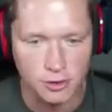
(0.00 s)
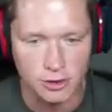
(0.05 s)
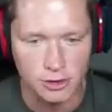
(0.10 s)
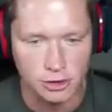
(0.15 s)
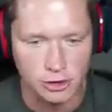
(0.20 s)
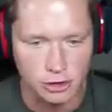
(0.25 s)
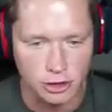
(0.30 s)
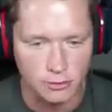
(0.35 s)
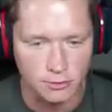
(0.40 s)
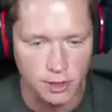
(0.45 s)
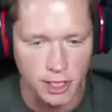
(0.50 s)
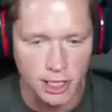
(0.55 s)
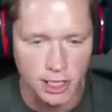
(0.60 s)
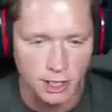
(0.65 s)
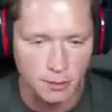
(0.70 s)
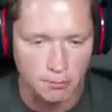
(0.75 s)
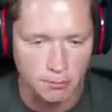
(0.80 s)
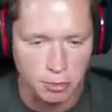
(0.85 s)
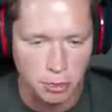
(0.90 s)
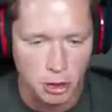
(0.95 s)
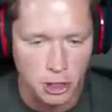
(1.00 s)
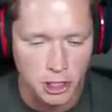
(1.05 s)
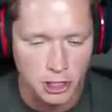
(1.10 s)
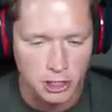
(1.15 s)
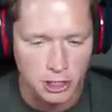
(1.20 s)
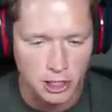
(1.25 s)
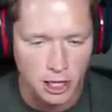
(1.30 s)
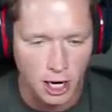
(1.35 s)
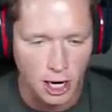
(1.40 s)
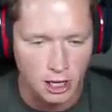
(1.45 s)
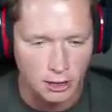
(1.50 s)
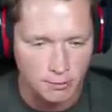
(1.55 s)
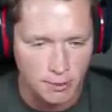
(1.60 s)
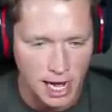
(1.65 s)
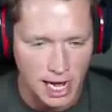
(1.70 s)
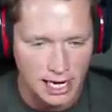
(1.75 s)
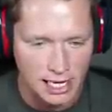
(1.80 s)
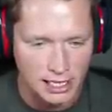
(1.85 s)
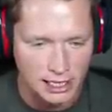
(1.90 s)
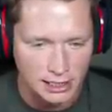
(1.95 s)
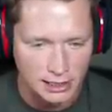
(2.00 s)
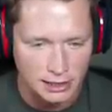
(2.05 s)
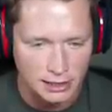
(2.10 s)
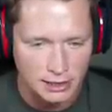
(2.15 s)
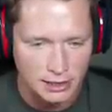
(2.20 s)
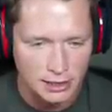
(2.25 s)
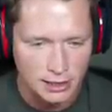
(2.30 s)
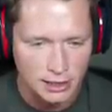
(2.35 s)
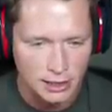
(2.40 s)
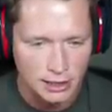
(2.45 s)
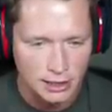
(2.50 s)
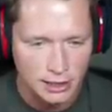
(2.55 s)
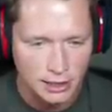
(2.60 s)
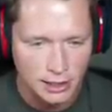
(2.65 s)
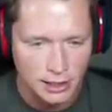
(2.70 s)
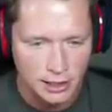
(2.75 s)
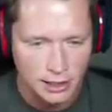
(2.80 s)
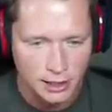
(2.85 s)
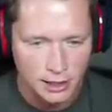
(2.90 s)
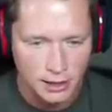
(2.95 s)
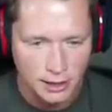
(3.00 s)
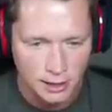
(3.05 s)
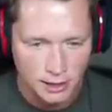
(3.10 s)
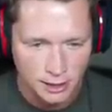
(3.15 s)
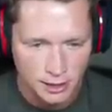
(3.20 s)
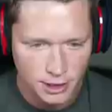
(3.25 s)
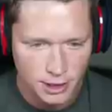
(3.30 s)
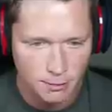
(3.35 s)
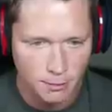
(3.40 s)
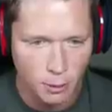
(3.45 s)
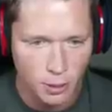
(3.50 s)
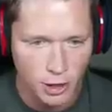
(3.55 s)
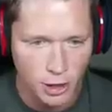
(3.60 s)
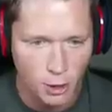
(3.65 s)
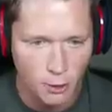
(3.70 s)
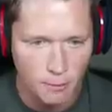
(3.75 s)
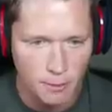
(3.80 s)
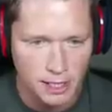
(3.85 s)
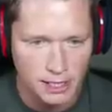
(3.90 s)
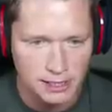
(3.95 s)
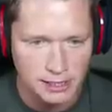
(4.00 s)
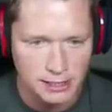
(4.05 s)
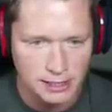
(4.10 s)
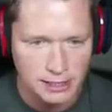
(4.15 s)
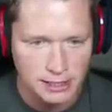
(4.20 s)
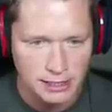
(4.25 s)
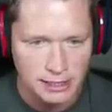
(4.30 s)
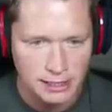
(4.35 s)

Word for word: these should be completely automatic. Your boy don't miss.